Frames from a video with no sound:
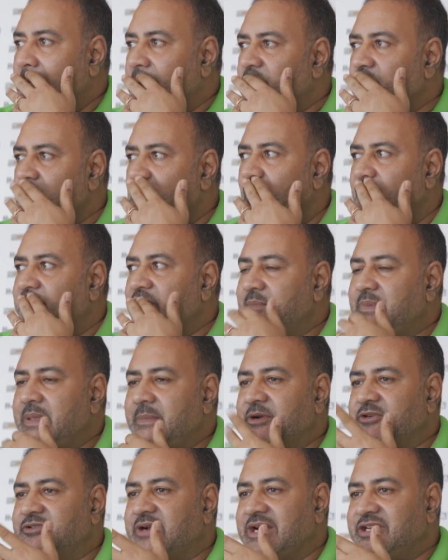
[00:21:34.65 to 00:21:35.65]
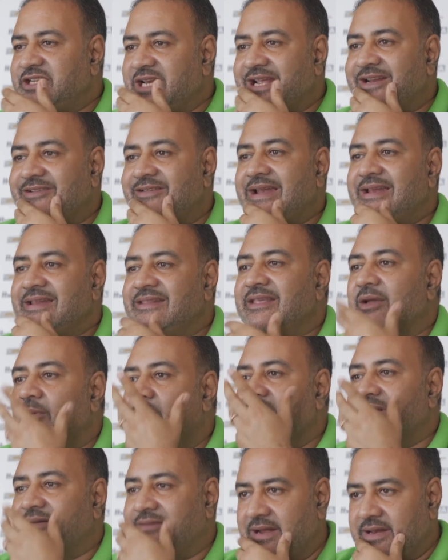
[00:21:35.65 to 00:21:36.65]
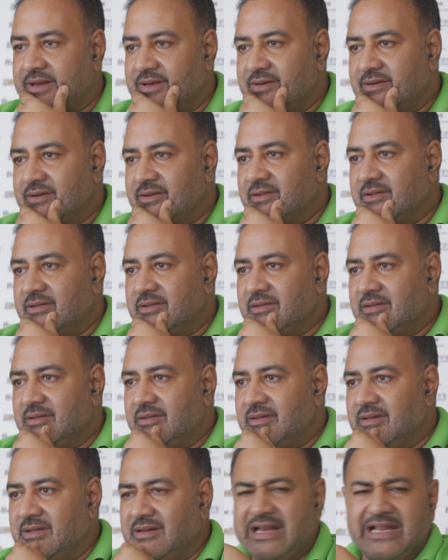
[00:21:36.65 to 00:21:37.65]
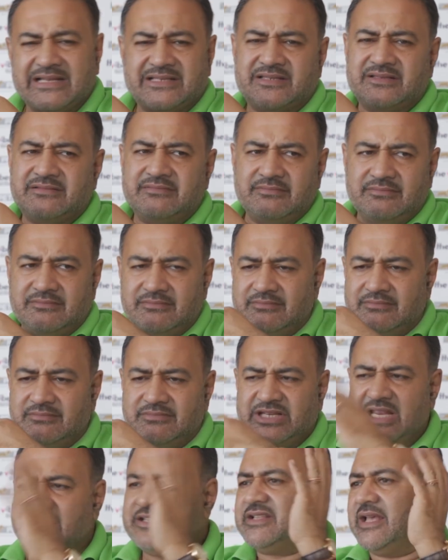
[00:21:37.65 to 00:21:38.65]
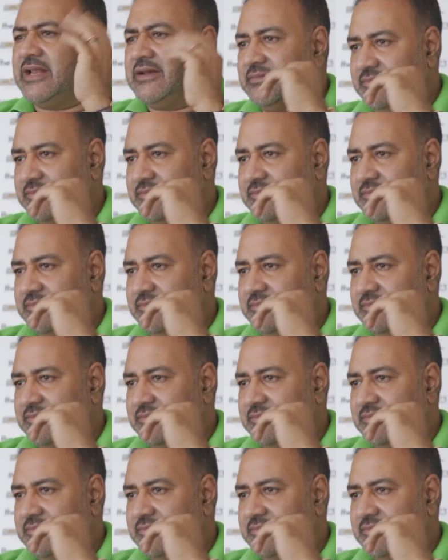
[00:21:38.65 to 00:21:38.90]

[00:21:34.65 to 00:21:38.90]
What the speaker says: Too often people try to take credit. They want credit. Let's change that.